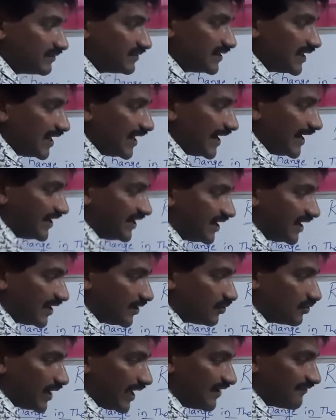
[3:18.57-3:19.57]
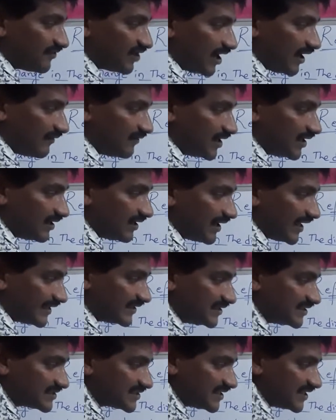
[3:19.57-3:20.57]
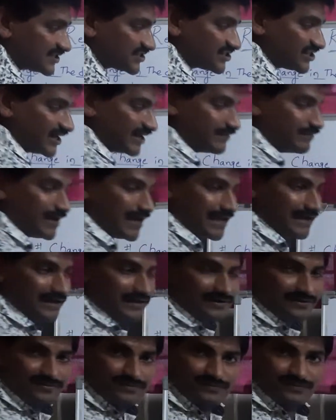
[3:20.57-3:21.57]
the light ray could have traveled like this in a straight manner.